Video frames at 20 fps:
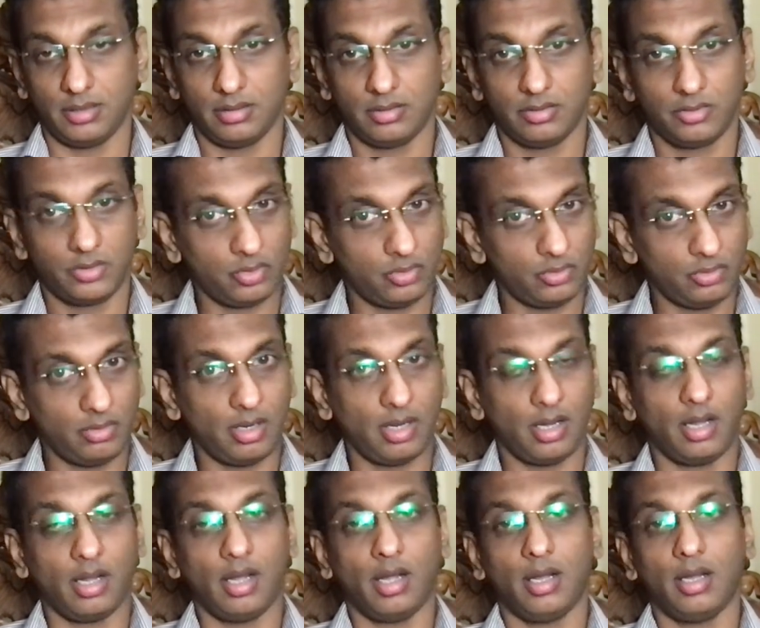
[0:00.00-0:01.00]
So
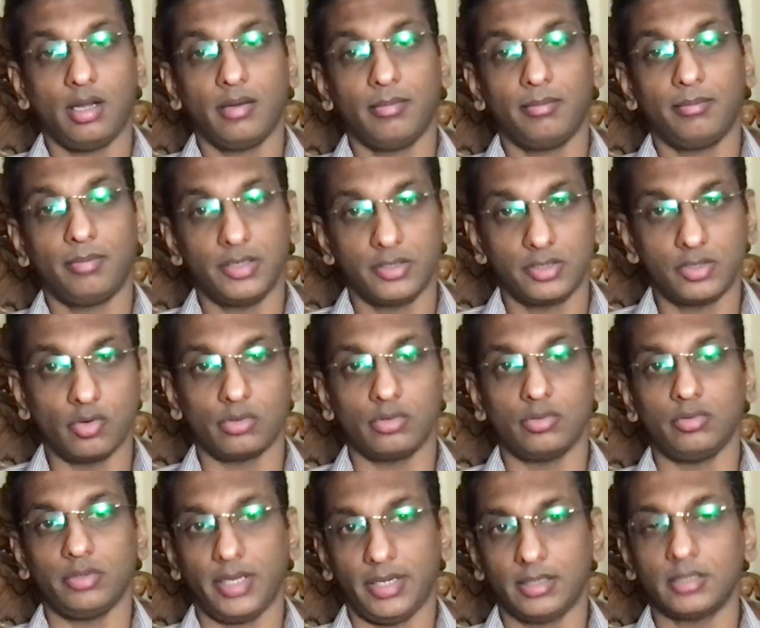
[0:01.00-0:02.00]
please don't
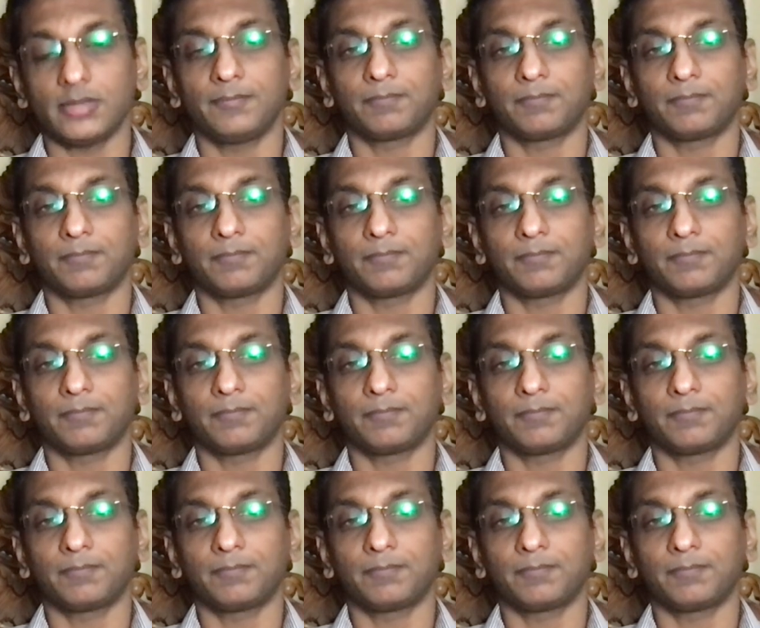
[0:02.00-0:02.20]
do that.